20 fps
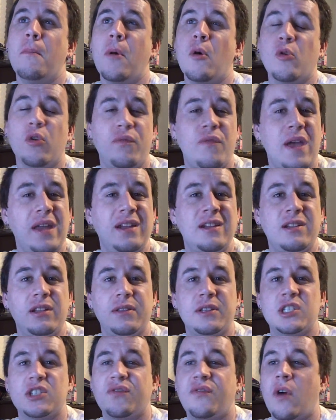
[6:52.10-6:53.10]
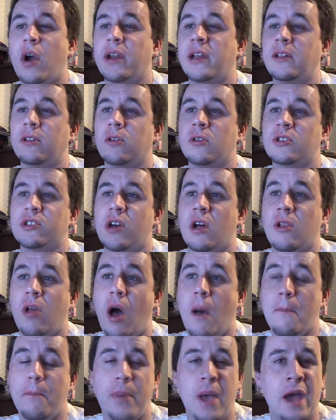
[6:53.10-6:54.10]
motivated in this fight. He looked a
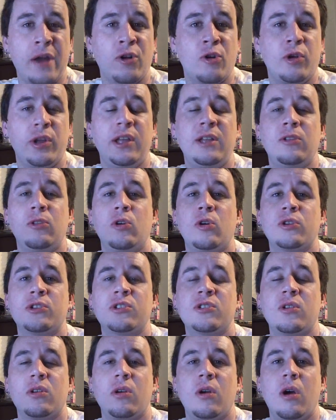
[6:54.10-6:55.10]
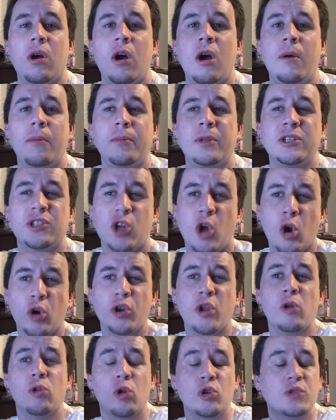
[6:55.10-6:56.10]
lot better. He looked his
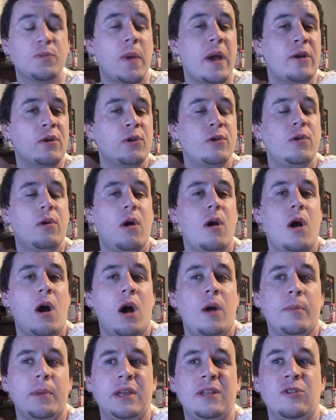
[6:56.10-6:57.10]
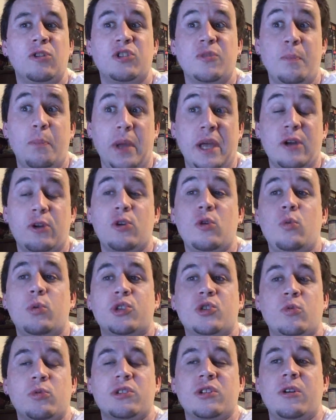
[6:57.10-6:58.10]
cardio looked better. He looked bigger,
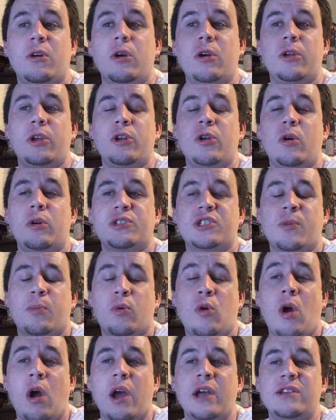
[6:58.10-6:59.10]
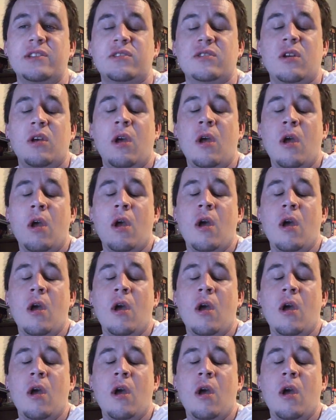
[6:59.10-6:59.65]
which was a surprise.